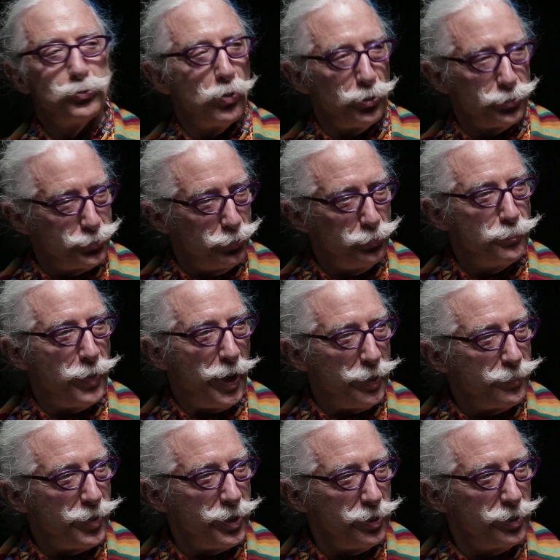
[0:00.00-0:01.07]
War II
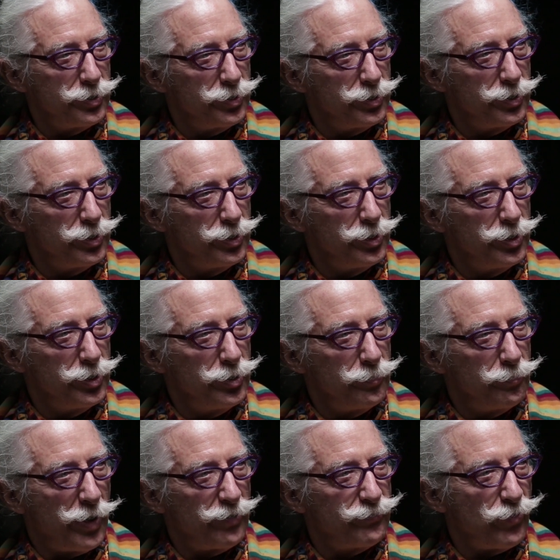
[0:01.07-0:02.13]
baby.
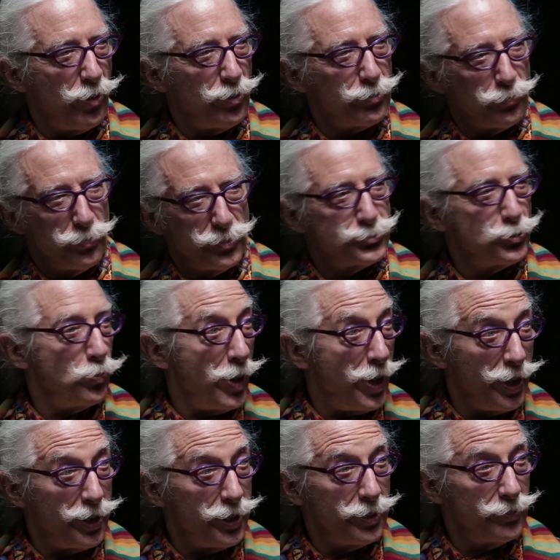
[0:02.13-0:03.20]
My father was
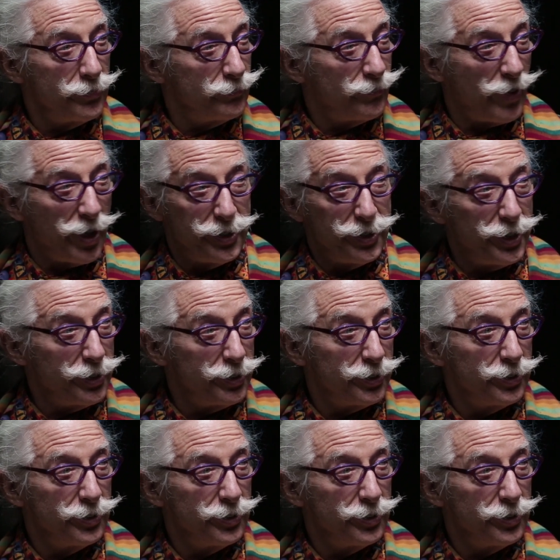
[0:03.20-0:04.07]
away fighting.